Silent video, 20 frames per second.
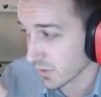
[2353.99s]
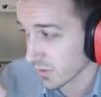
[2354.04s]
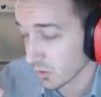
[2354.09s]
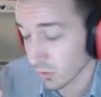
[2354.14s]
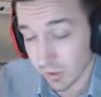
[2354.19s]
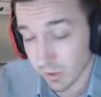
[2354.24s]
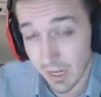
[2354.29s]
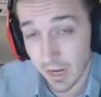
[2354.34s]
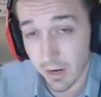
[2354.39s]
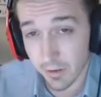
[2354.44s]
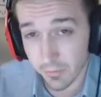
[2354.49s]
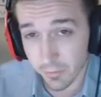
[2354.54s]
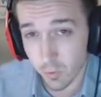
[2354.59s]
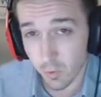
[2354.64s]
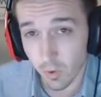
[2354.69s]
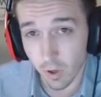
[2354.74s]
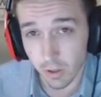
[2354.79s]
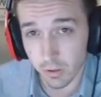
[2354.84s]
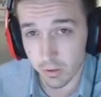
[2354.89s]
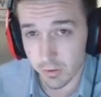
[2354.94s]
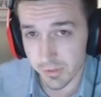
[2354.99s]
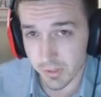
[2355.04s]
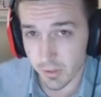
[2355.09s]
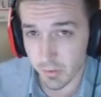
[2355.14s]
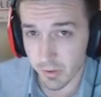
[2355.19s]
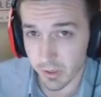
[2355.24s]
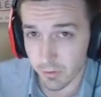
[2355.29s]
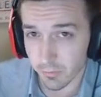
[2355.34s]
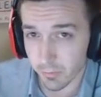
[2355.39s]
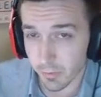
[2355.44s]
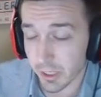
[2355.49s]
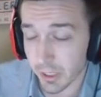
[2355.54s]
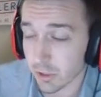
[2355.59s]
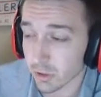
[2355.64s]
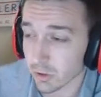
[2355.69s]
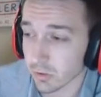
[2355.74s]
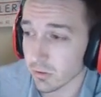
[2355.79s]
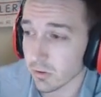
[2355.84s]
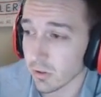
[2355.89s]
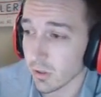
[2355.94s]
So a lot of cool articles coming out from
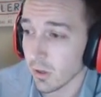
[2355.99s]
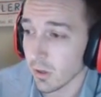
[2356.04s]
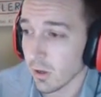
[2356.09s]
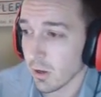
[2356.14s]
Andrew.